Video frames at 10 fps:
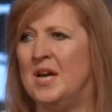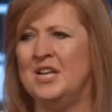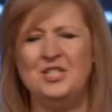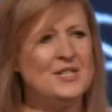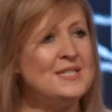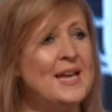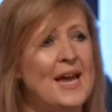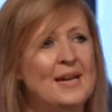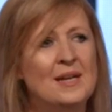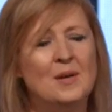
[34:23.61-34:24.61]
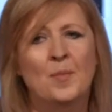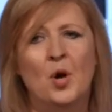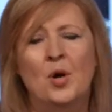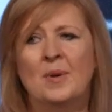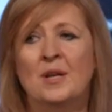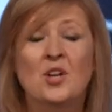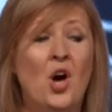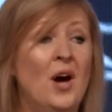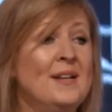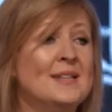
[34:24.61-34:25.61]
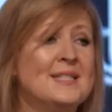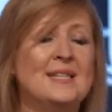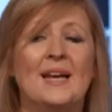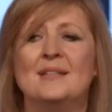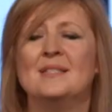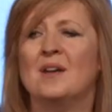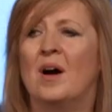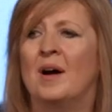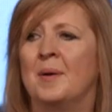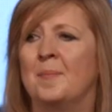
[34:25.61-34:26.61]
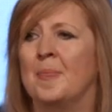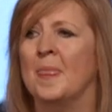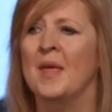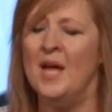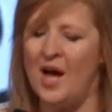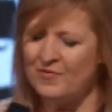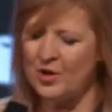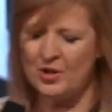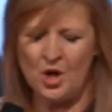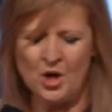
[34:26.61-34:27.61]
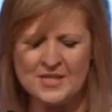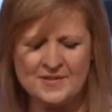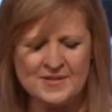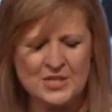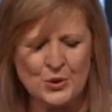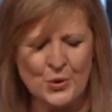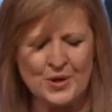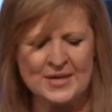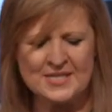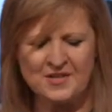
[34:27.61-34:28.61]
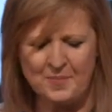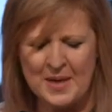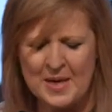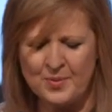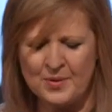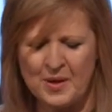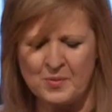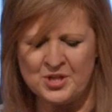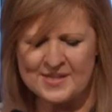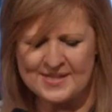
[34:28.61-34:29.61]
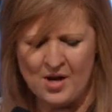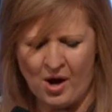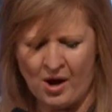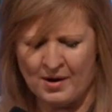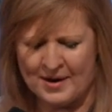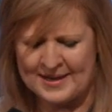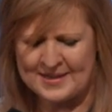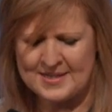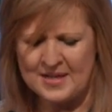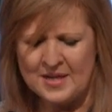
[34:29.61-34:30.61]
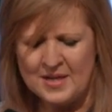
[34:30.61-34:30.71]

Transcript: It's just taking a moment. Kindness takes time. I've got loads of stories of people that were just kind.